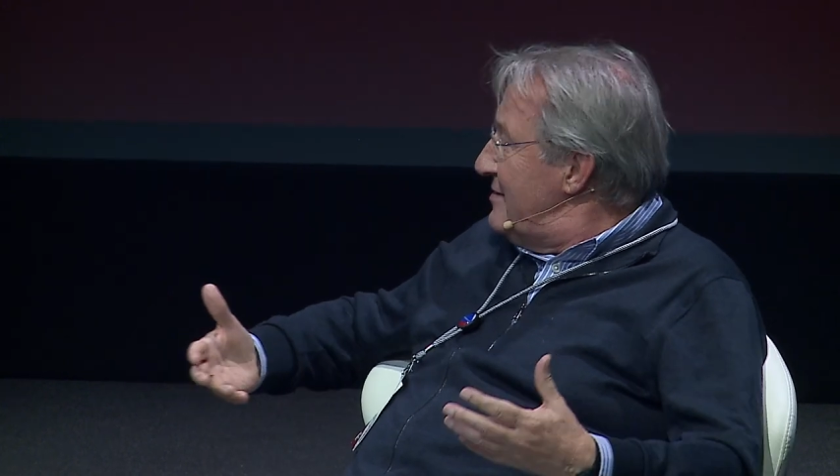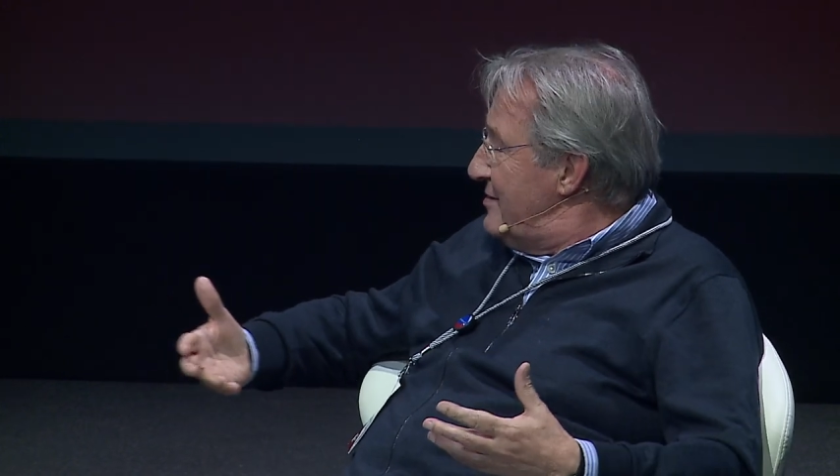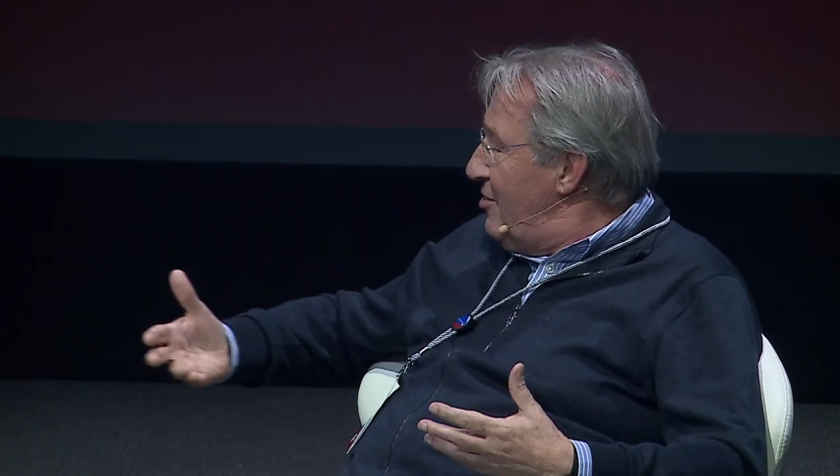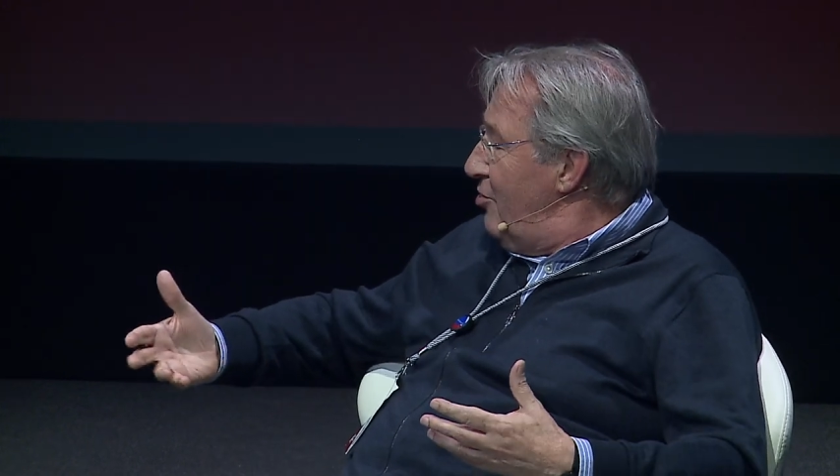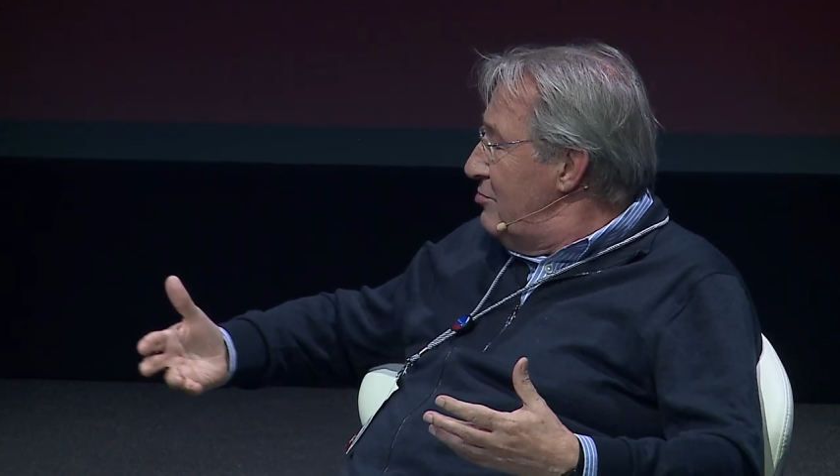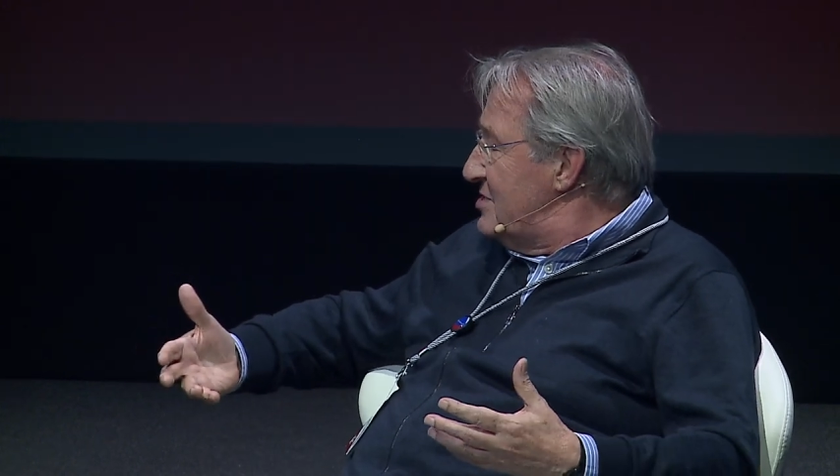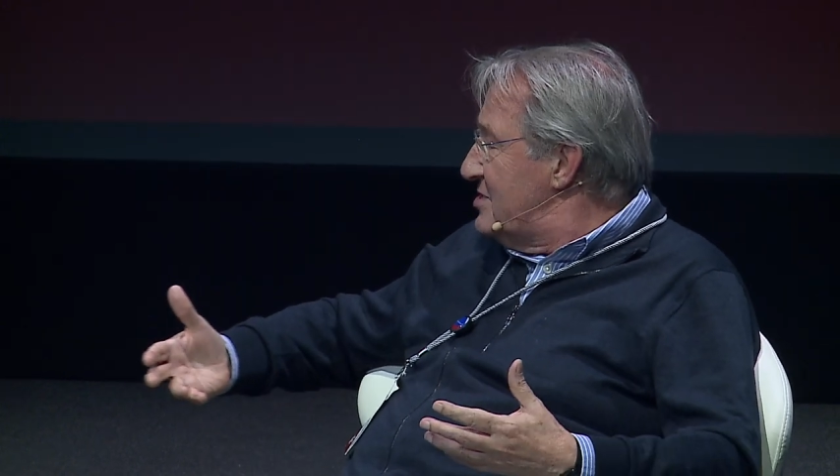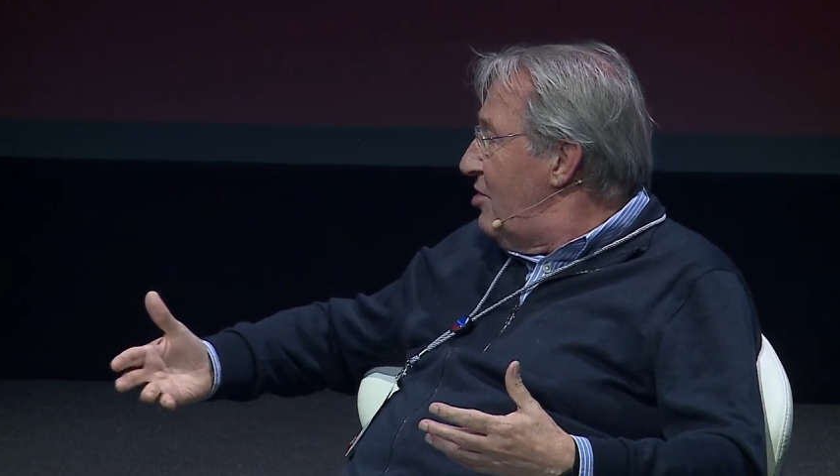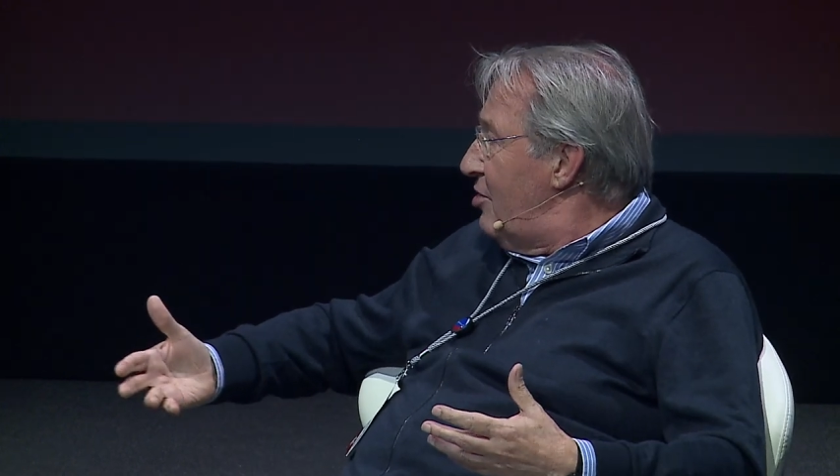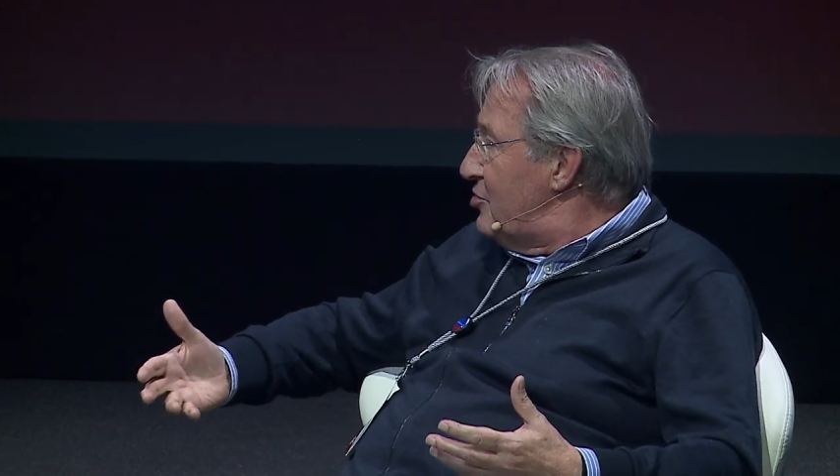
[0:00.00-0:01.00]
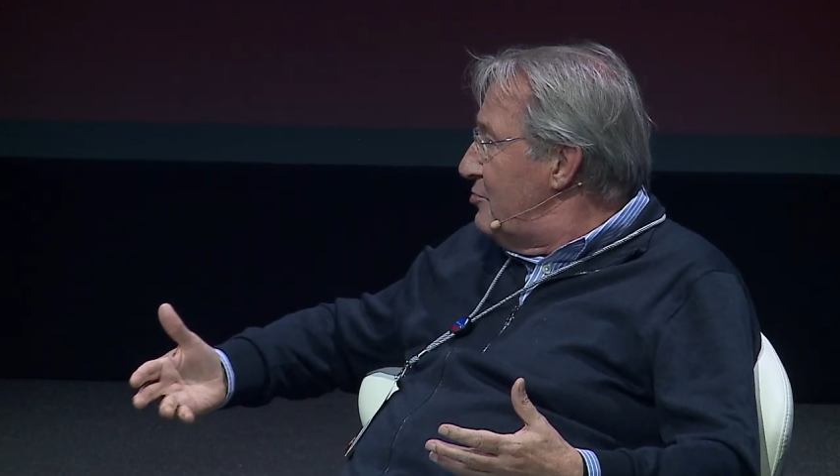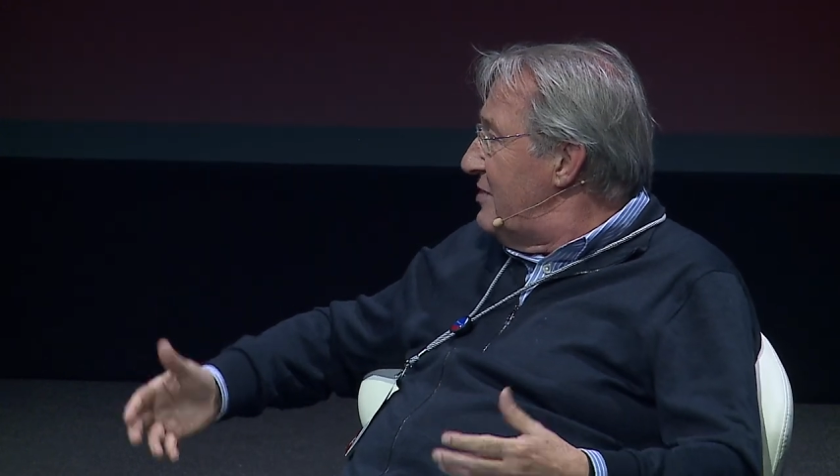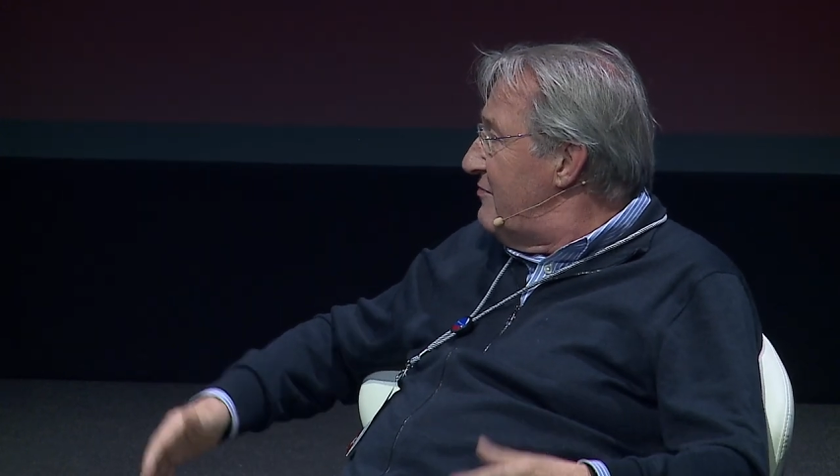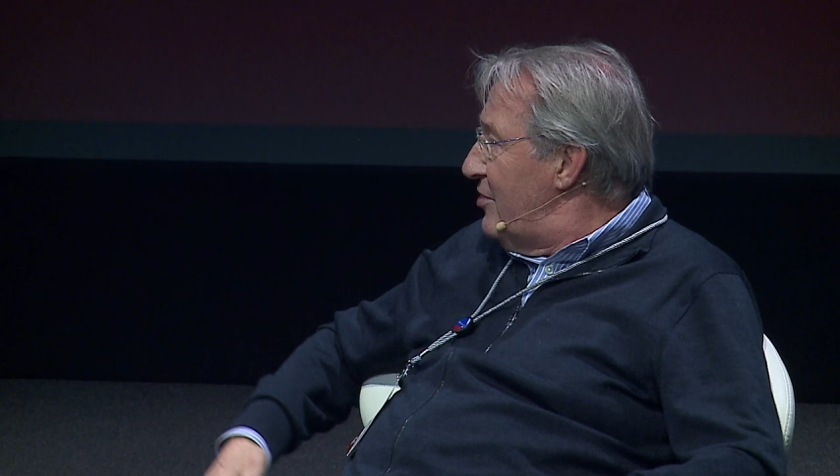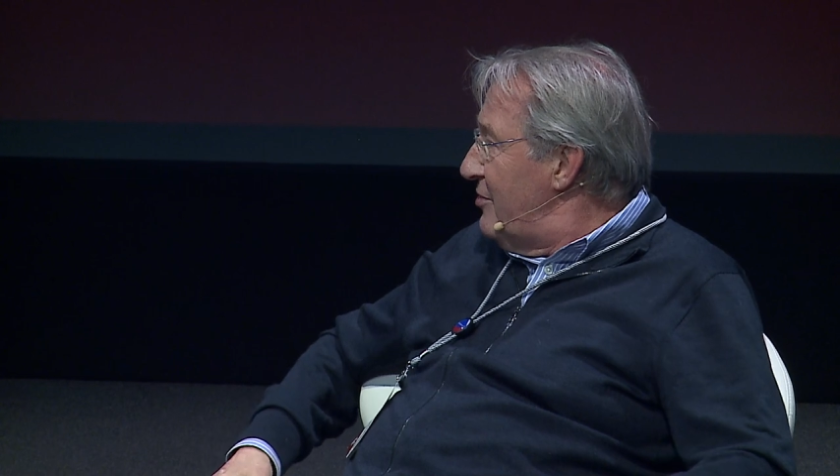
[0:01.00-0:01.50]
Don't start to
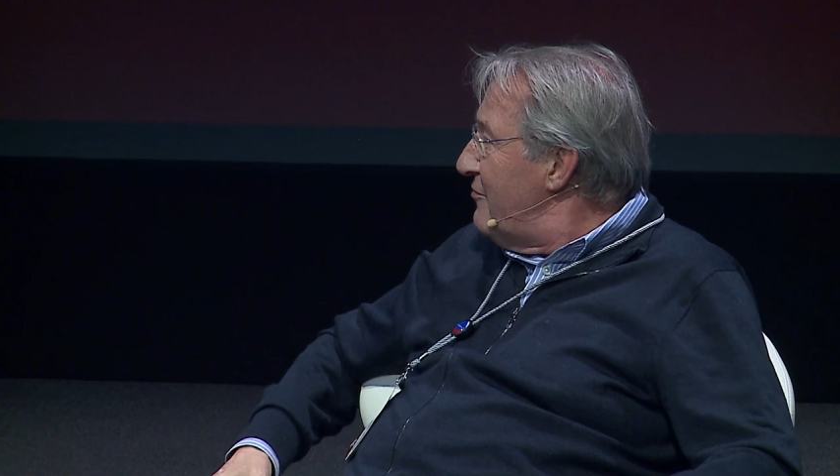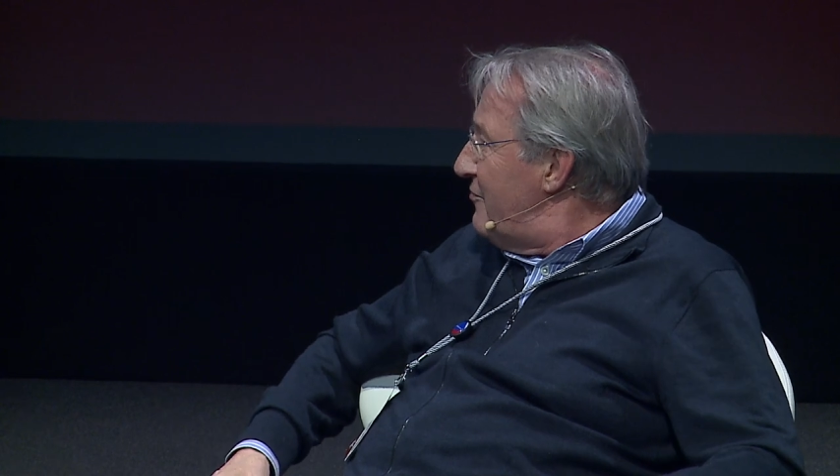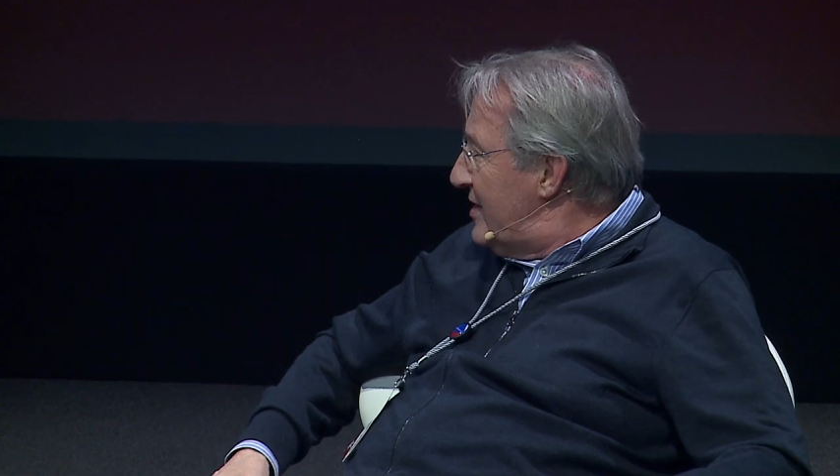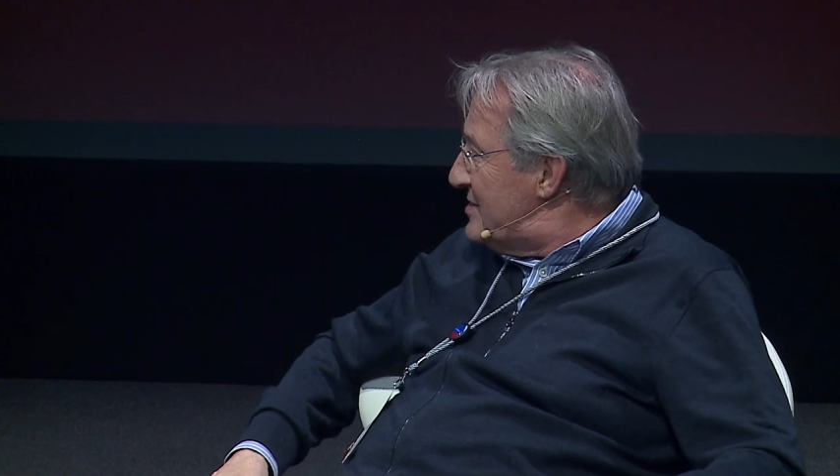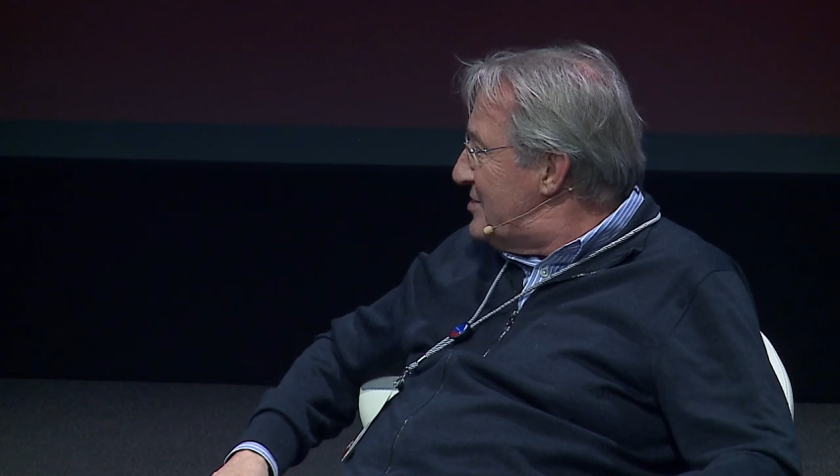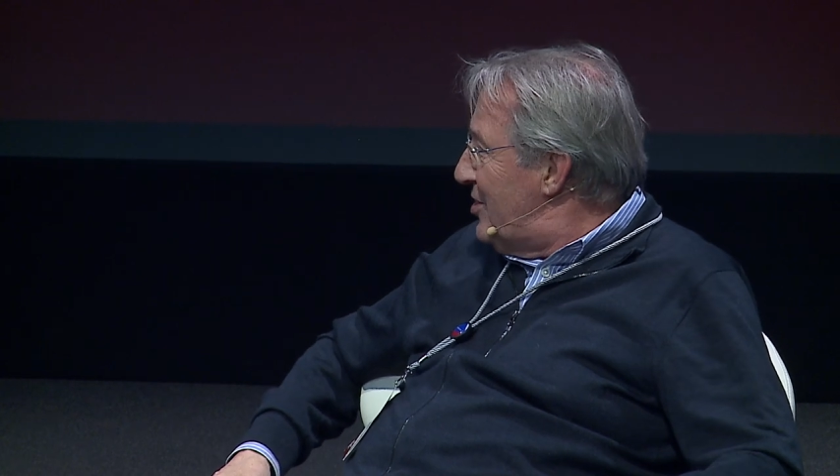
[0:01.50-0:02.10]
be very fixed